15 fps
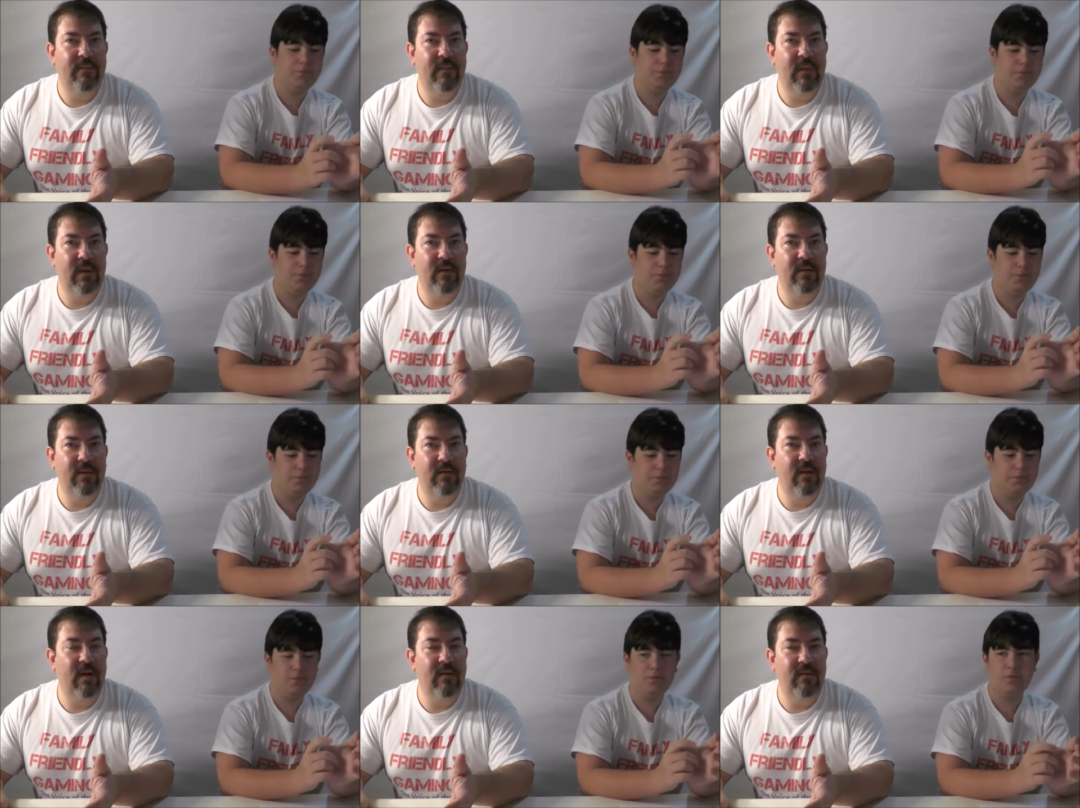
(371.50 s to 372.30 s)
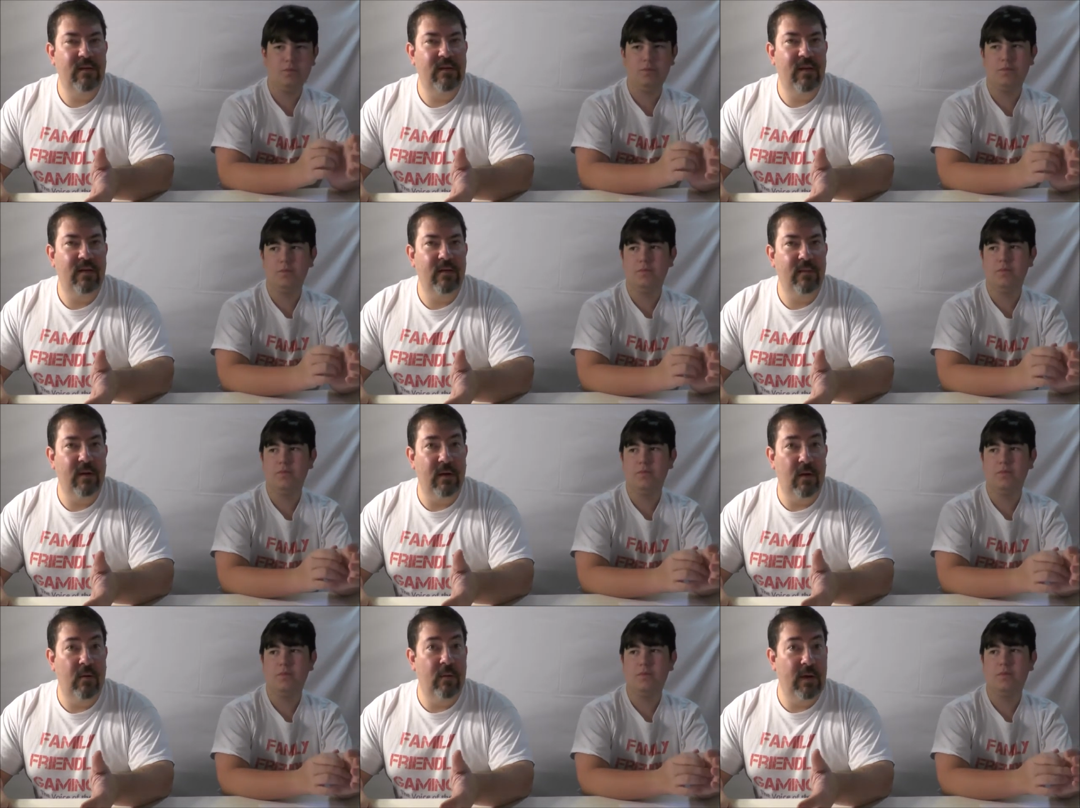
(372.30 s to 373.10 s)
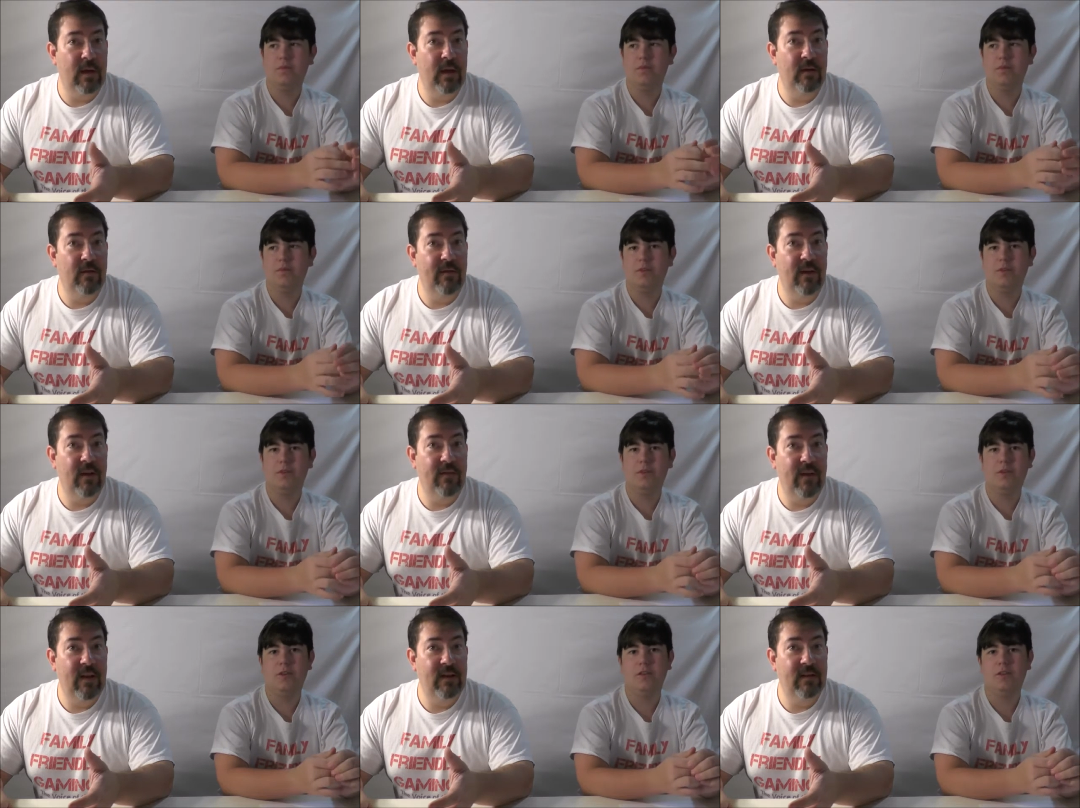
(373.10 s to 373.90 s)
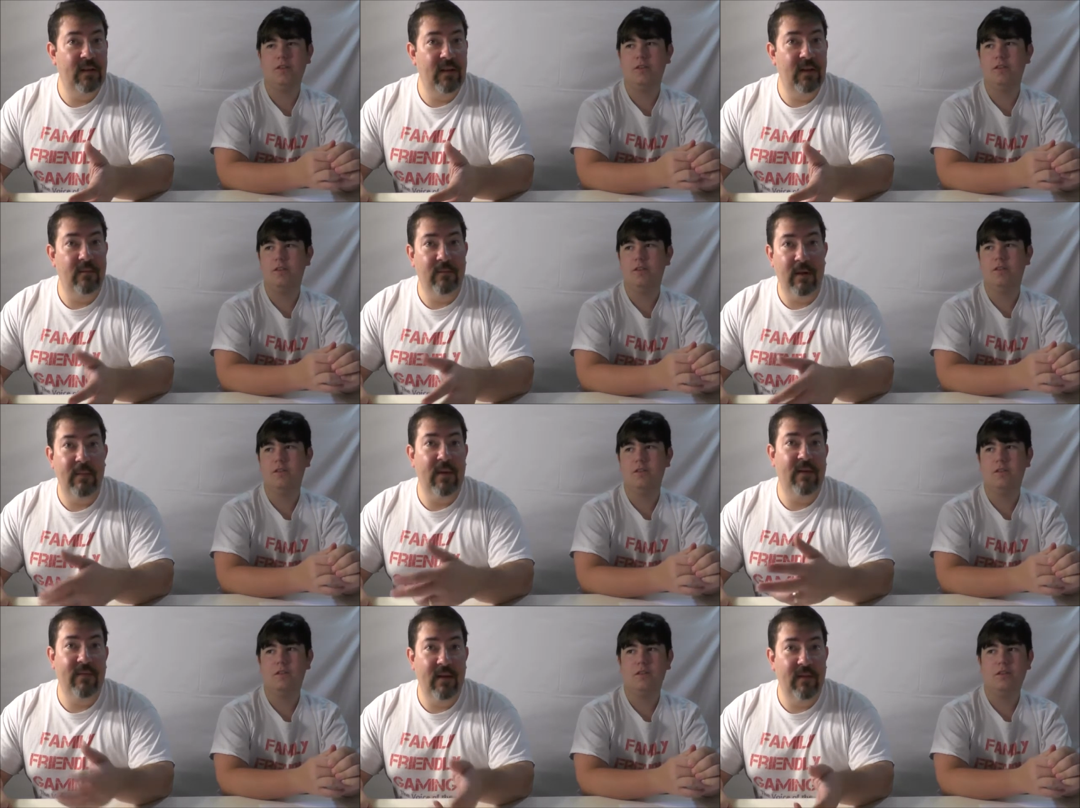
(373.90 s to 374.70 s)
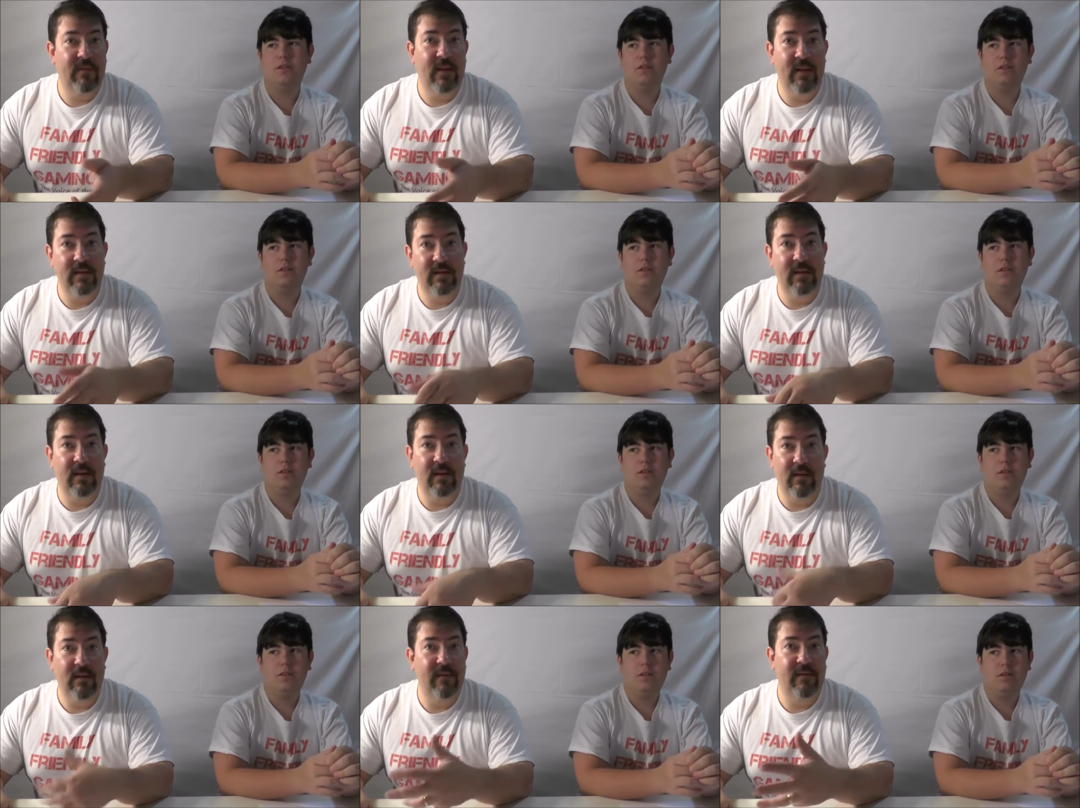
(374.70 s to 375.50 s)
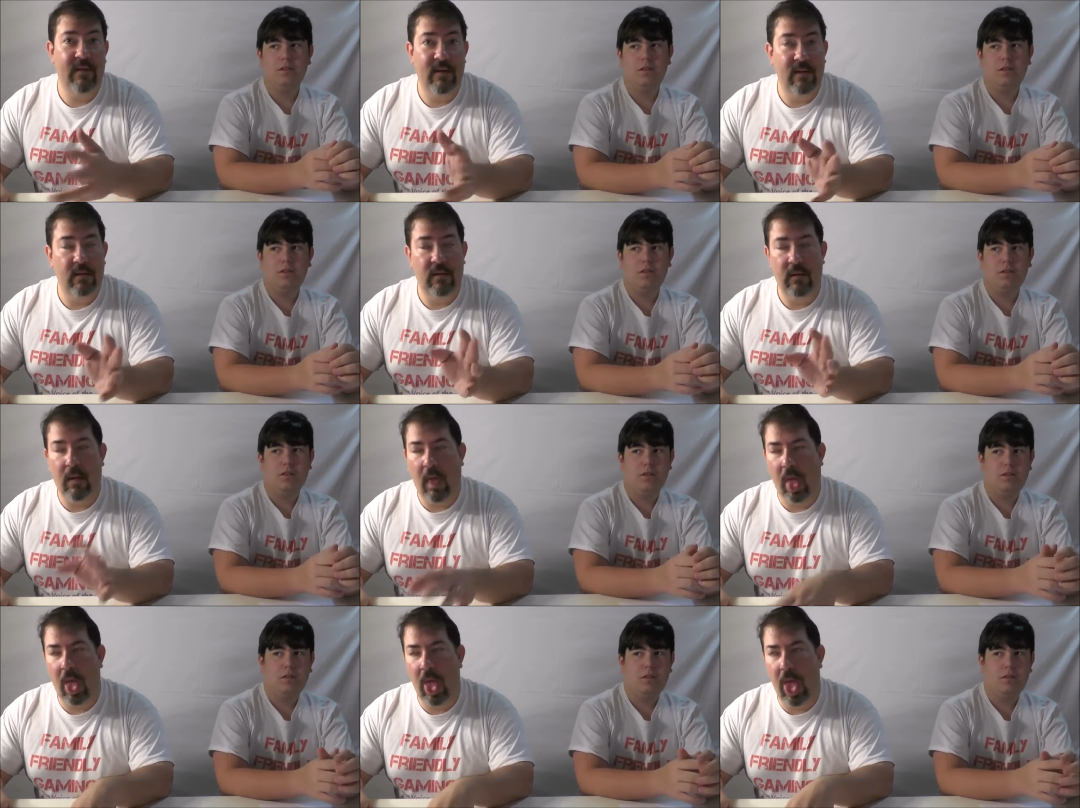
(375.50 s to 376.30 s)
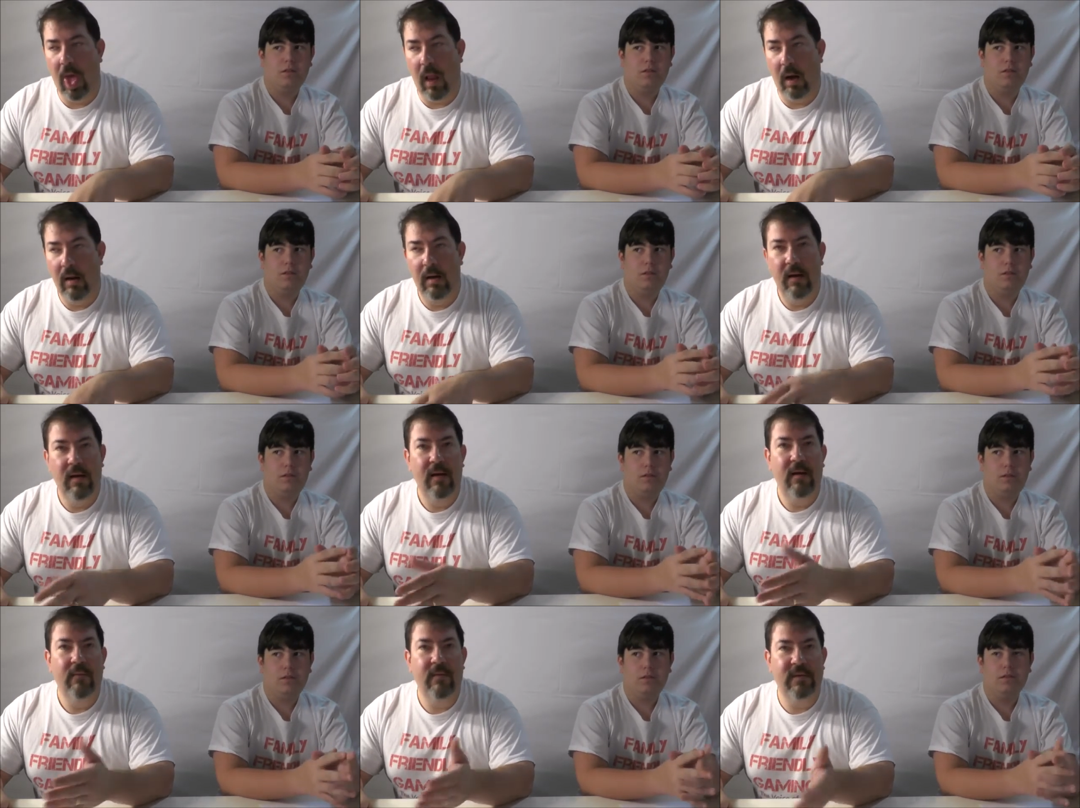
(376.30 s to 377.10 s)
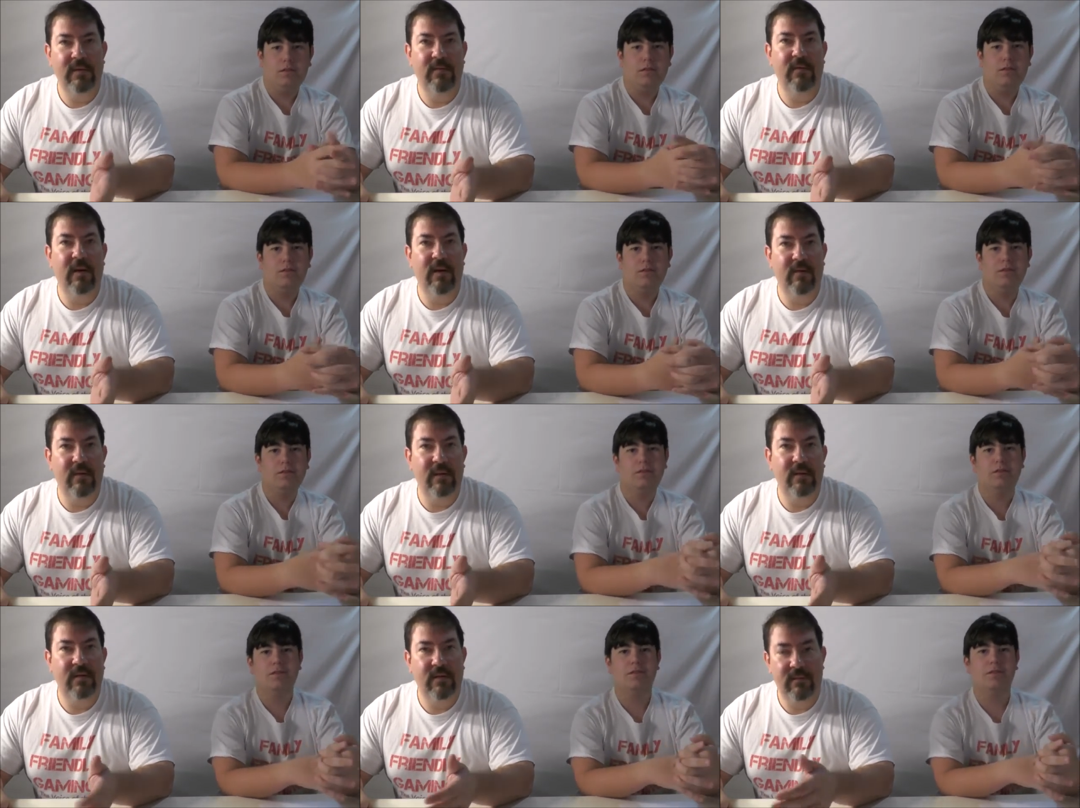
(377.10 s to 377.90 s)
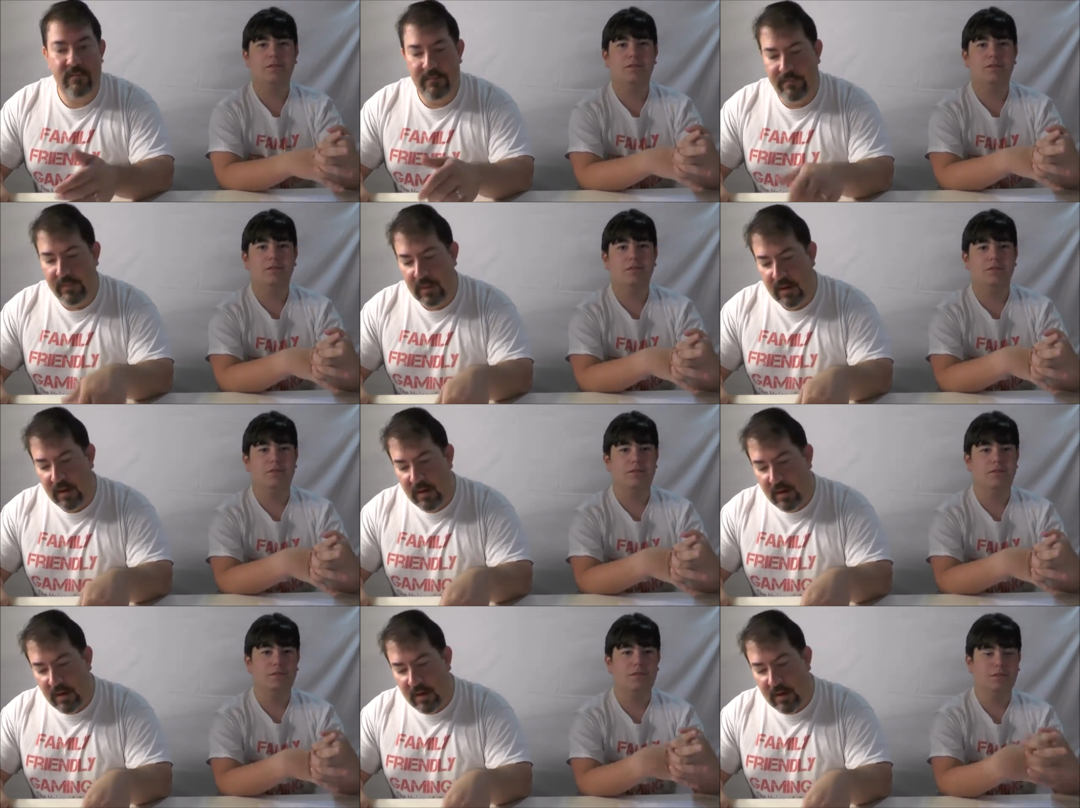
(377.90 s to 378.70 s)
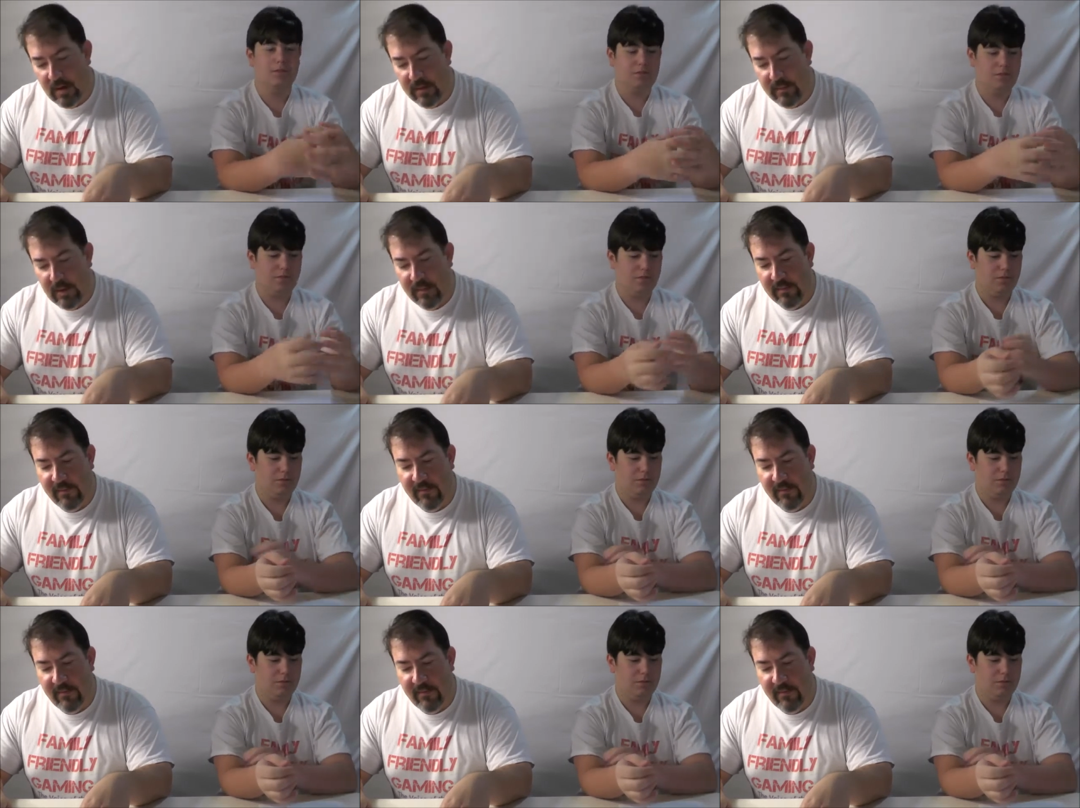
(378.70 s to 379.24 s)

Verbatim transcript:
Speaker 1: you know, the Dragon Quest out there. Be like, oh, we gotta do Final Fantasy and remake Final Fantasy and all the Final. What's in Dragon Quest? My number